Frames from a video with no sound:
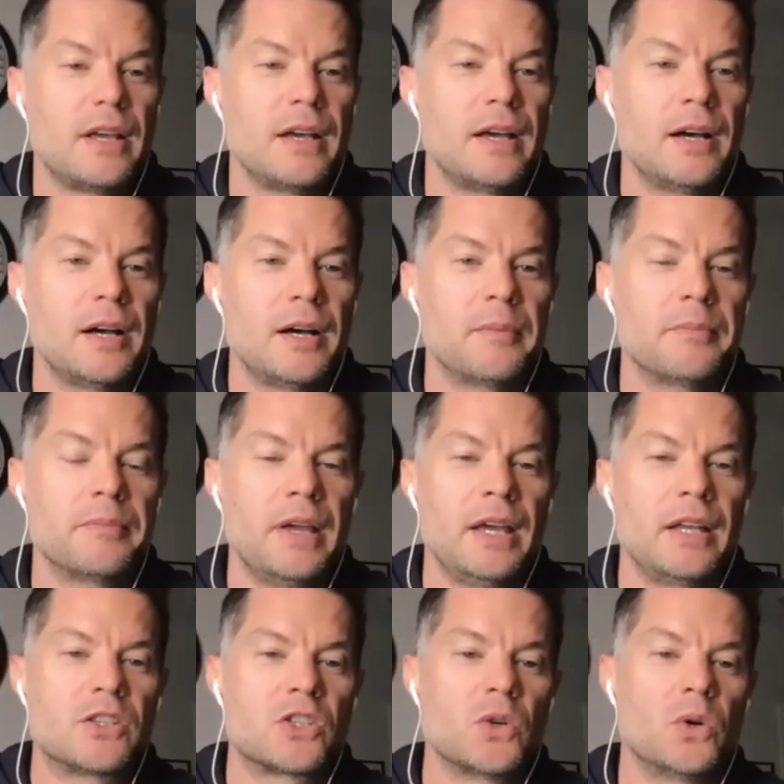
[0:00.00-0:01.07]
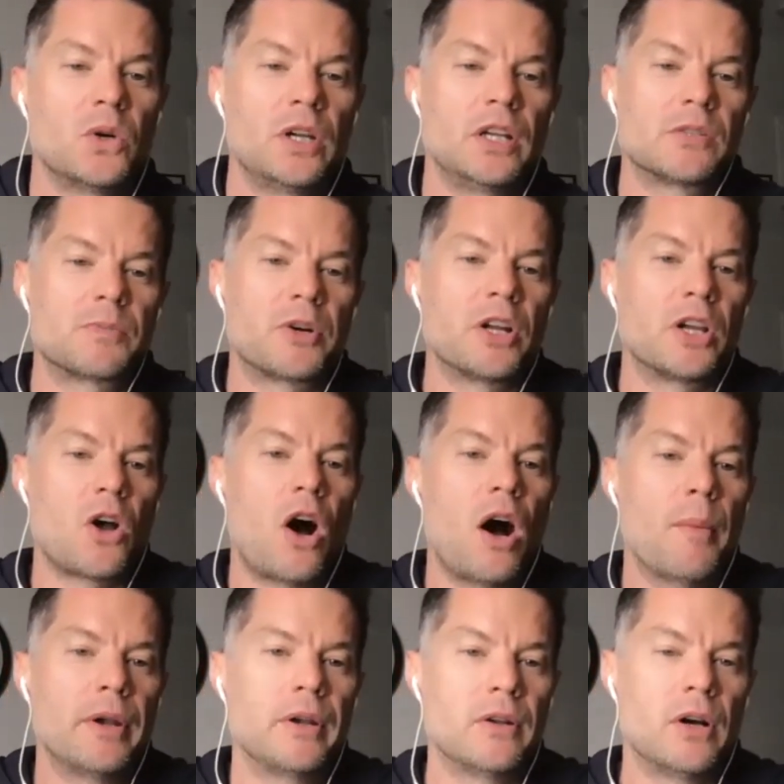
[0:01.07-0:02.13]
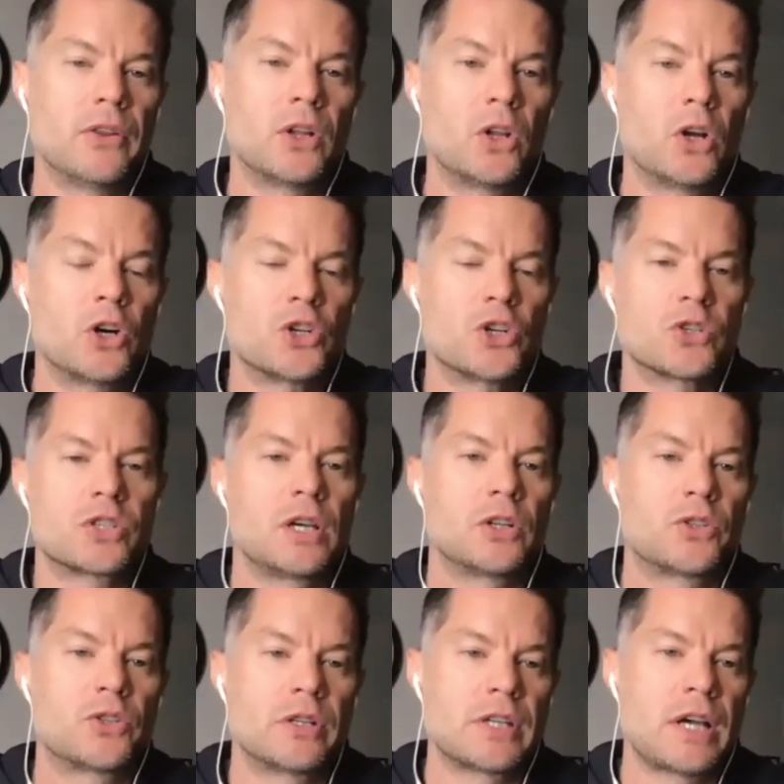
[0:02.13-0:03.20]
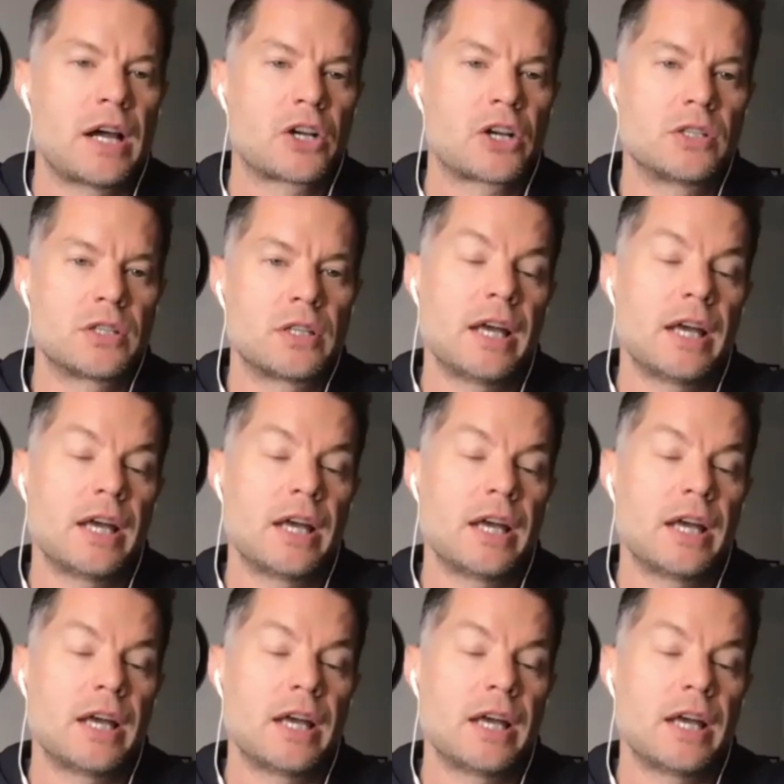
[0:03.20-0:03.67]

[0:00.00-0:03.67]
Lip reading: And so it is pretty common on the larger scale transactions.